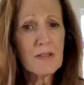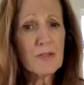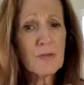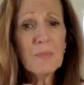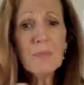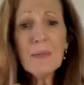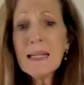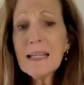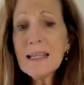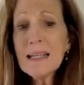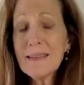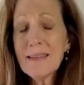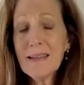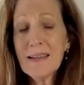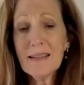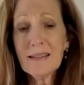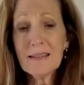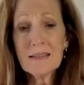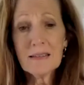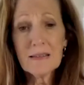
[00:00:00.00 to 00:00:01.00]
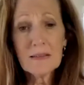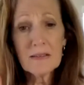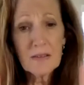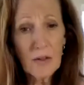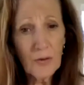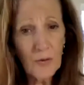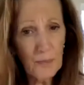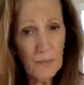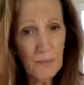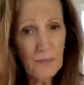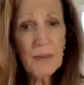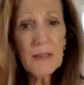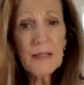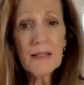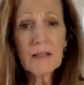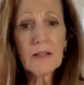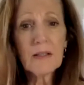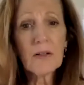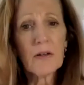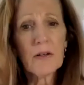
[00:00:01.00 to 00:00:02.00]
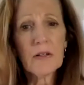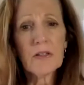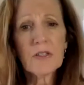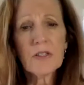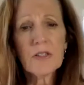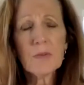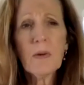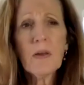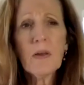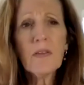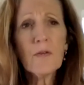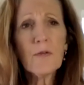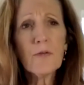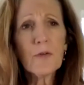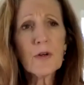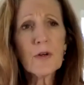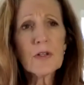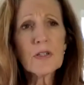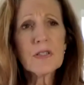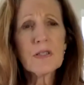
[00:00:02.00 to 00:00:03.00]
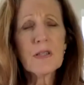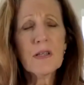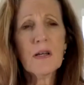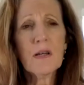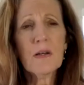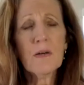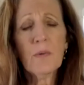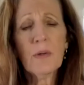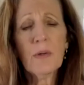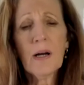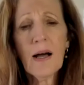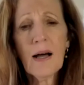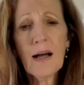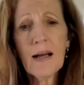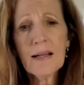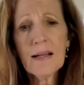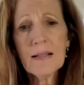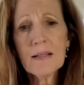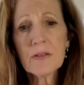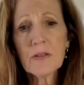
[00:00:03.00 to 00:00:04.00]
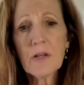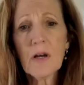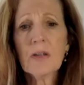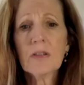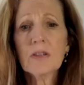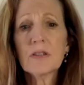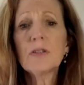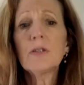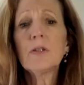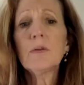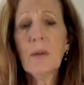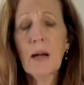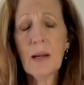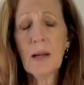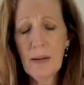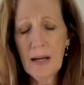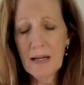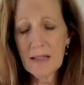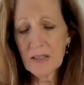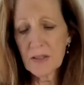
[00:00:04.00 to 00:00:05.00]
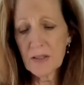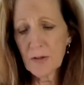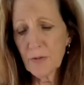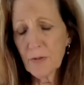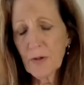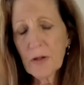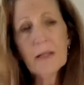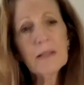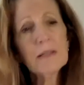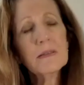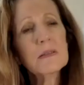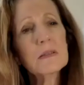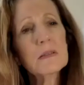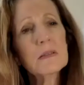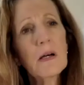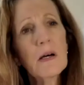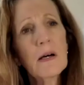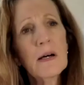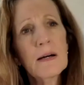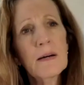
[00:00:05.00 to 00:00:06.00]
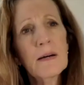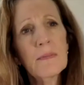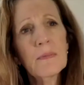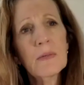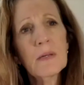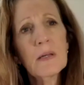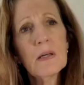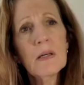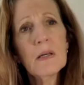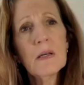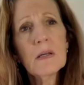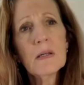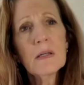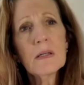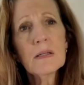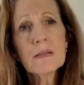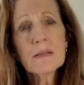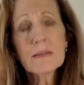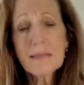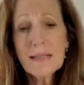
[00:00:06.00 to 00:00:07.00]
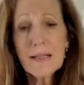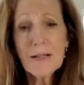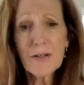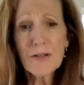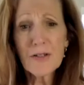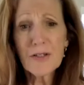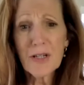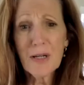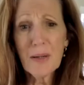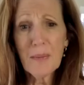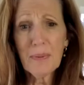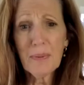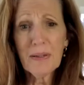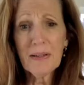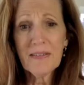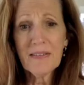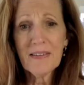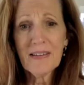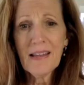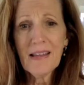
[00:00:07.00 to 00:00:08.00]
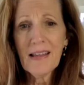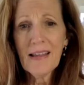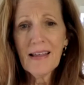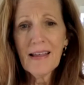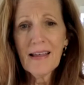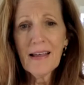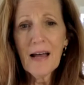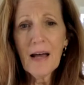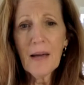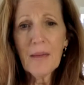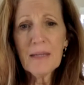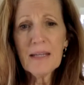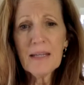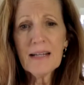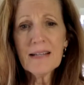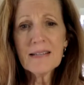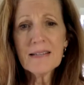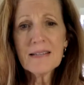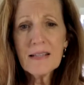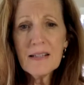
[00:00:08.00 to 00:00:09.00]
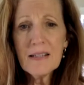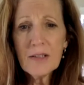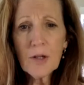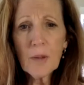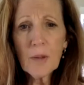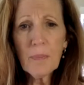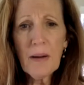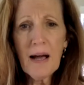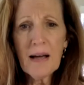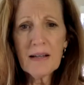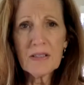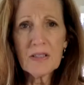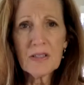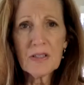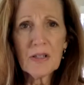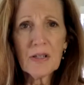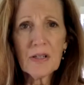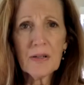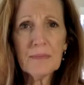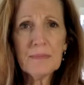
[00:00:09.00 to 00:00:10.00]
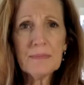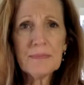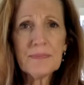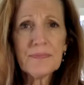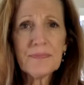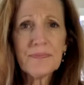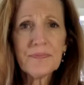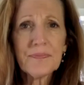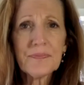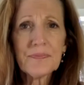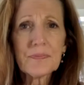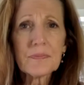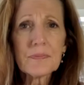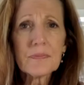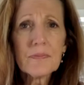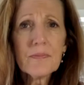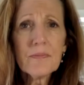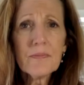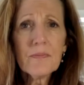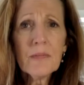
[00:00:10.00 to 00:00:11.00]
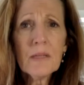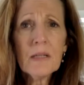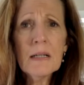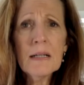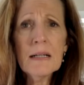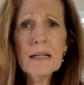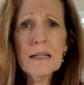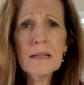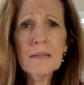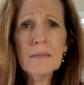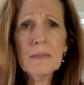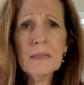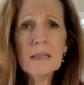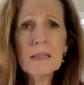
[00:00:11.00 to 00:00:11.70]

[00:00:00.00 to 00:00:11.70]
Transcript: many things, so be encouraged. But the first thing when I talk to my pastor friends is leadership. I mean, a senior pastor um,